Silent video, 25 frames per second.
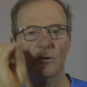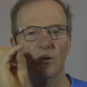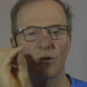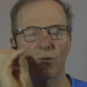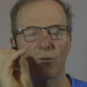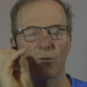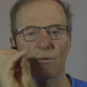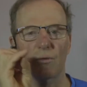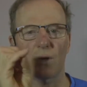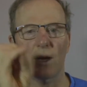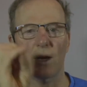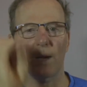
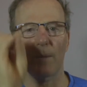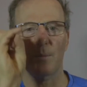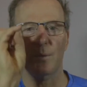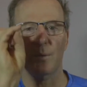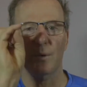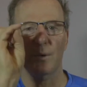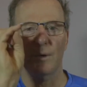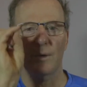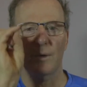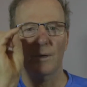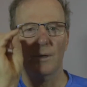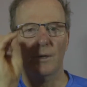drop
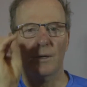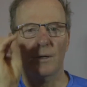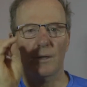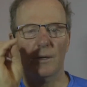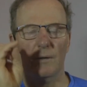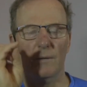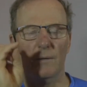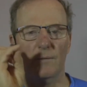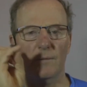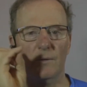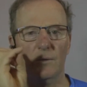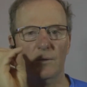
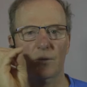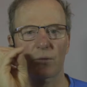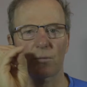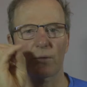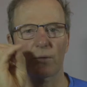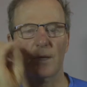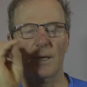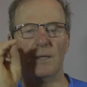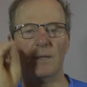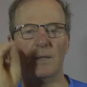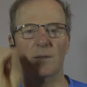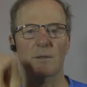of
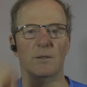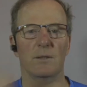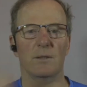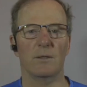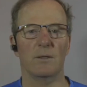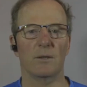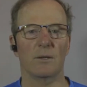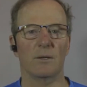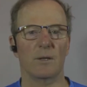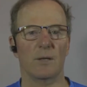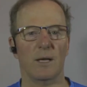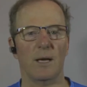Christ
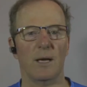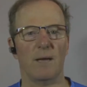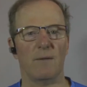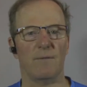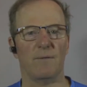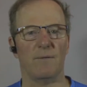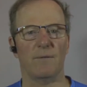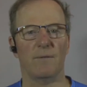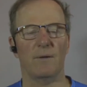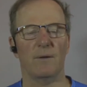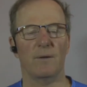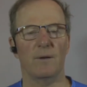in your
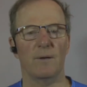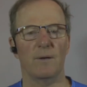life.